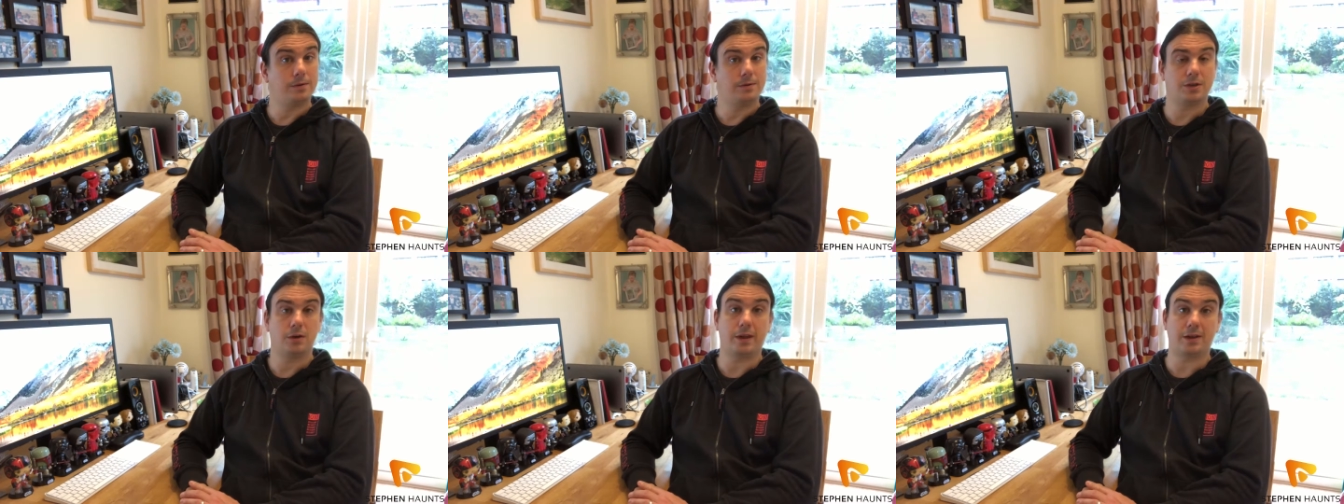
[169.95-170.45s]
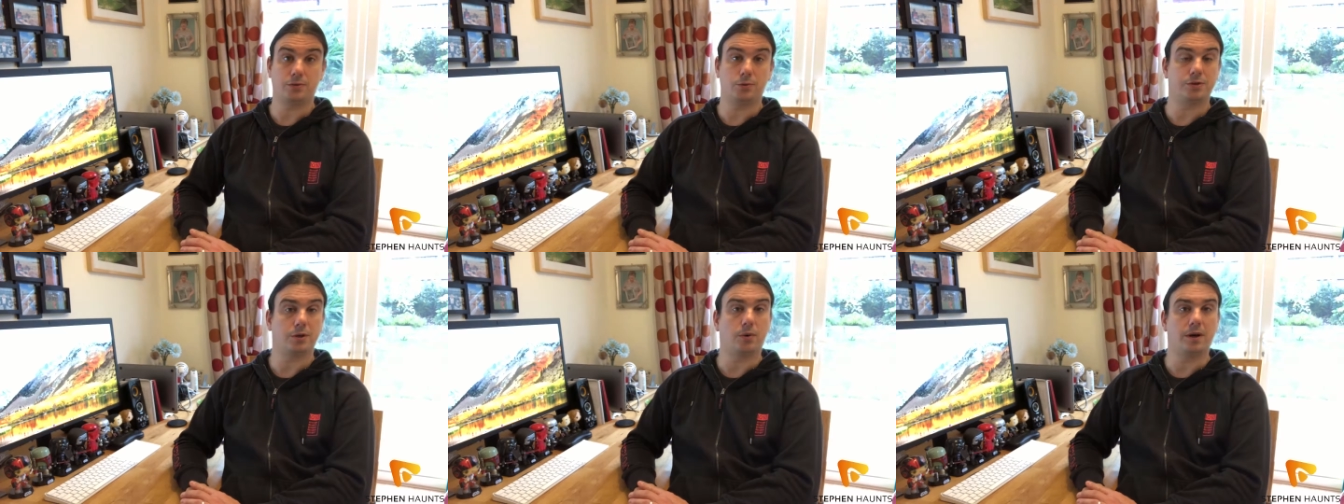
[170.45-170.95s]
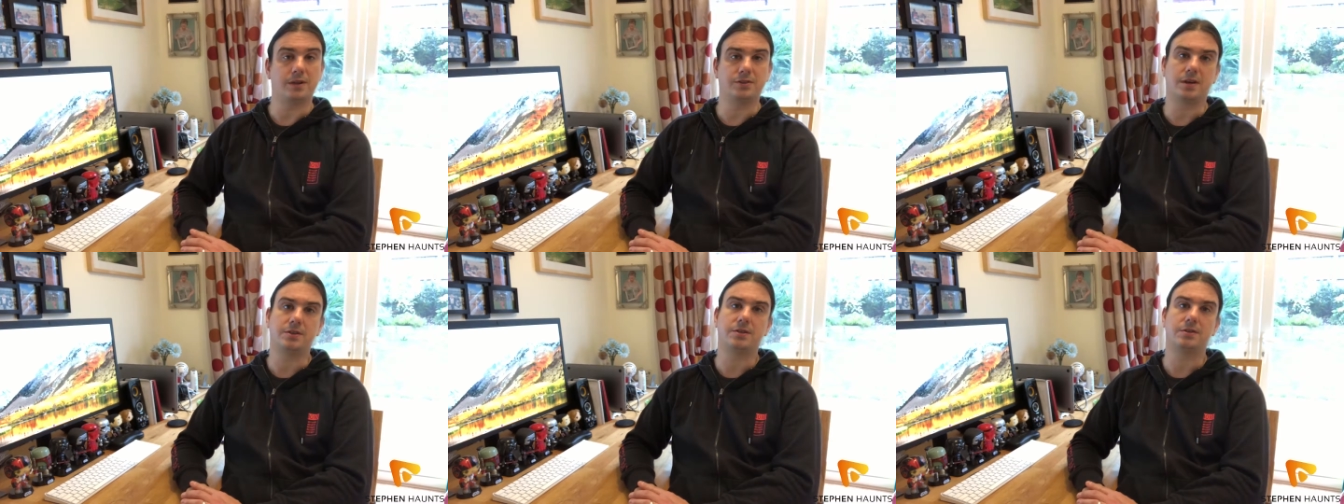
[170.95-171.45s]
So that's also quite
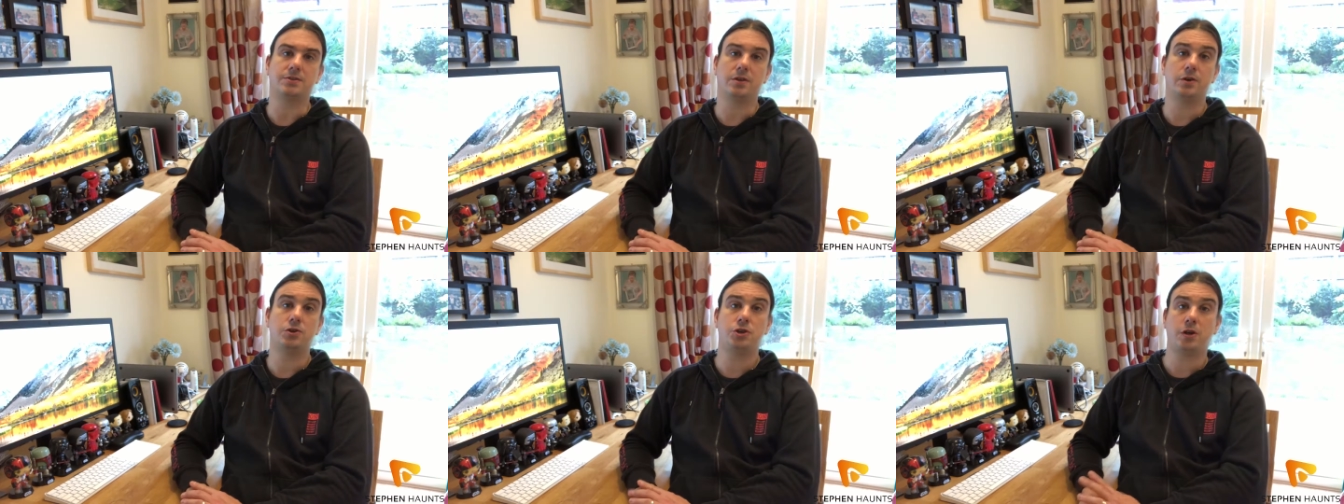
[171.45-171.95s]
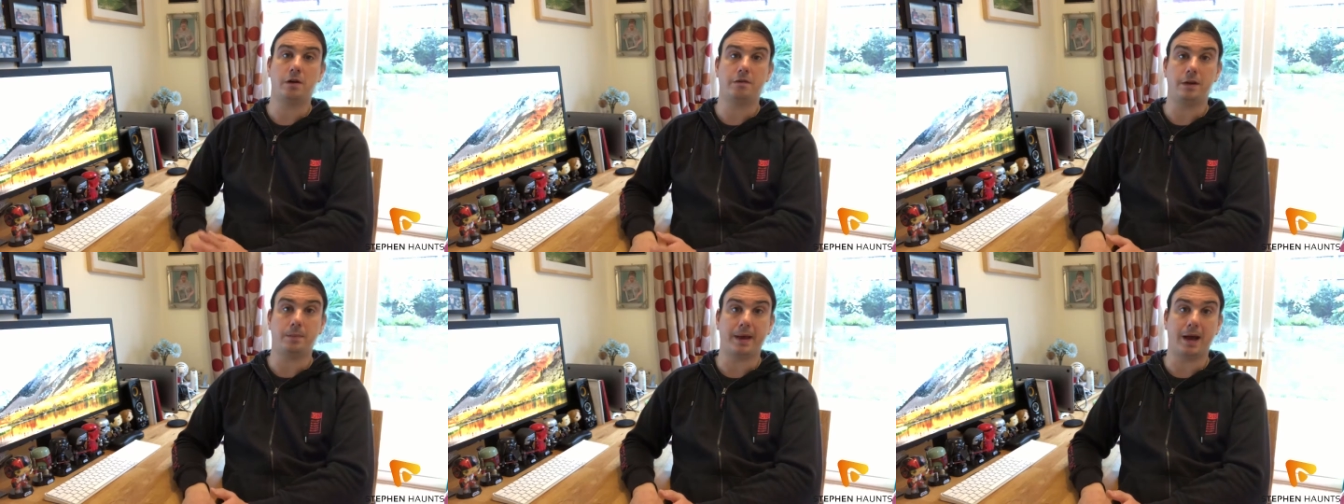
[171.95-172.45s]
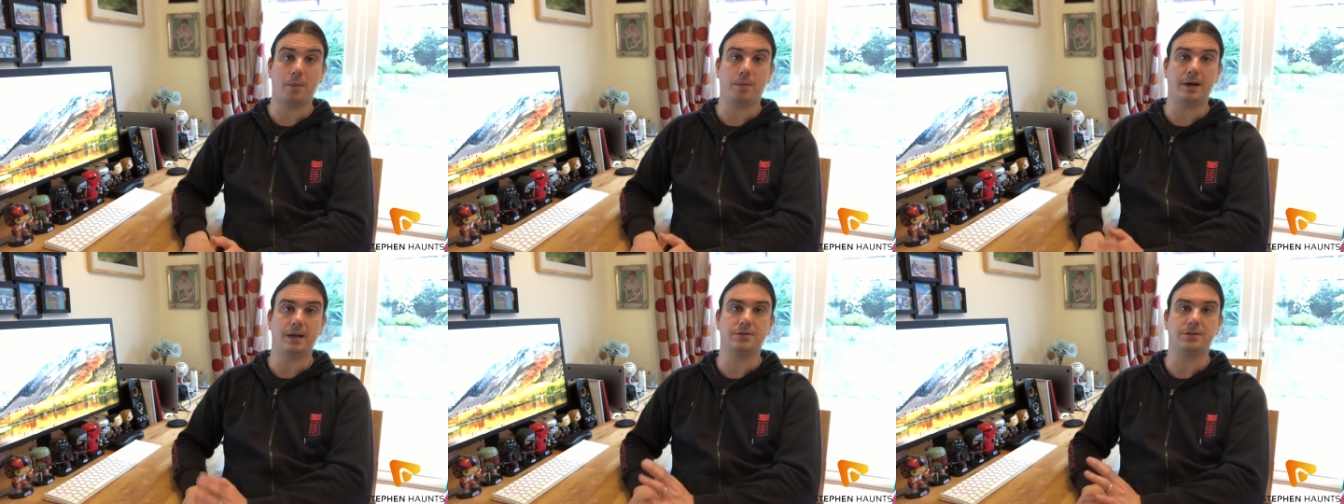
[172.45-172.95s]
exciting. So those should hopefully be out
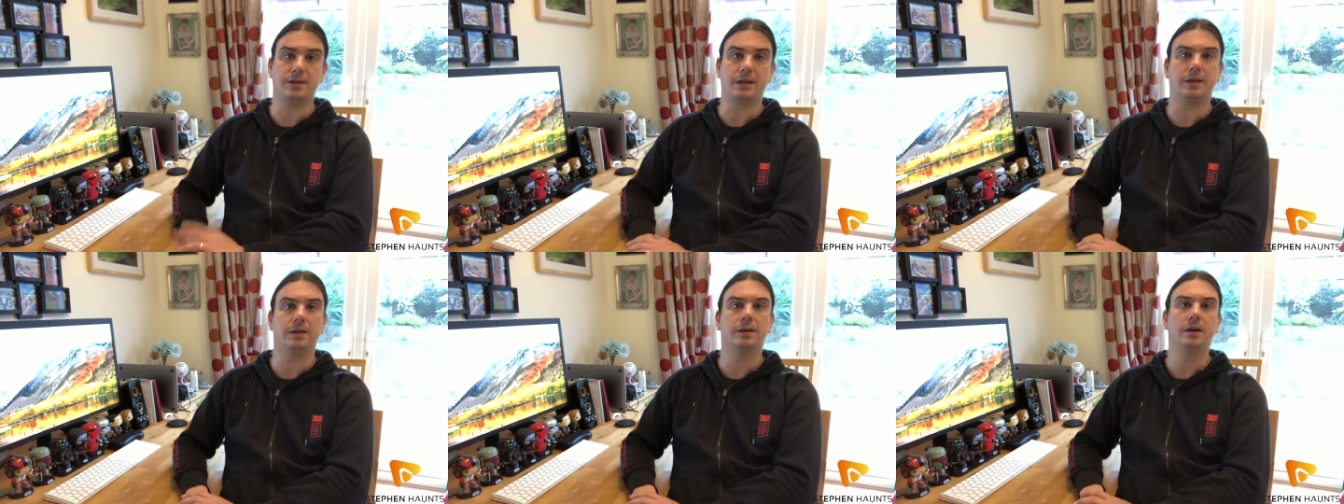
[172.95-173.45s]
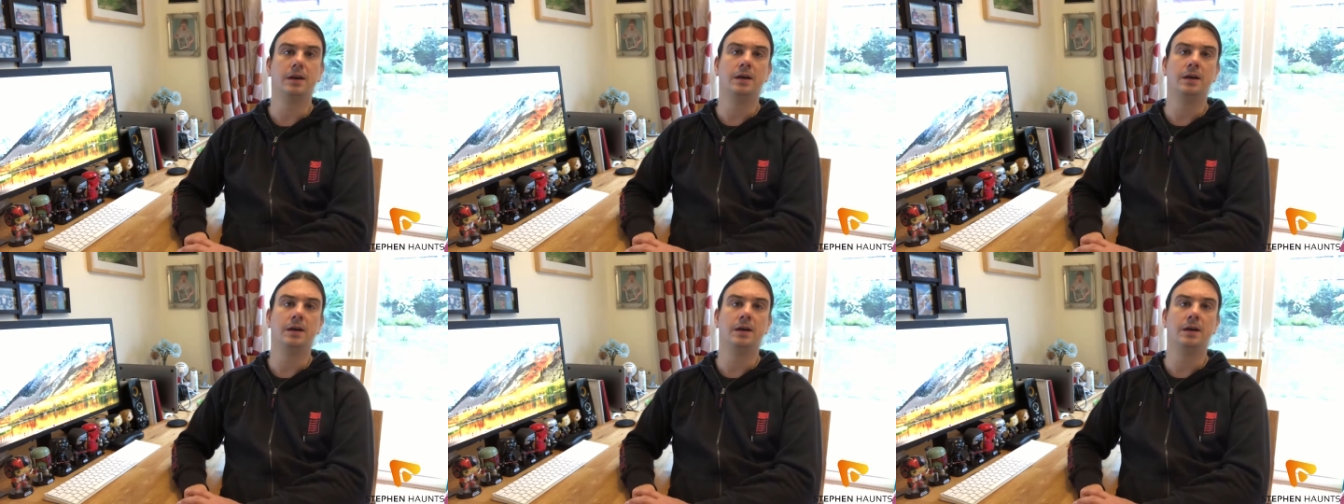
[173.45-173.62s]
by the end of the year.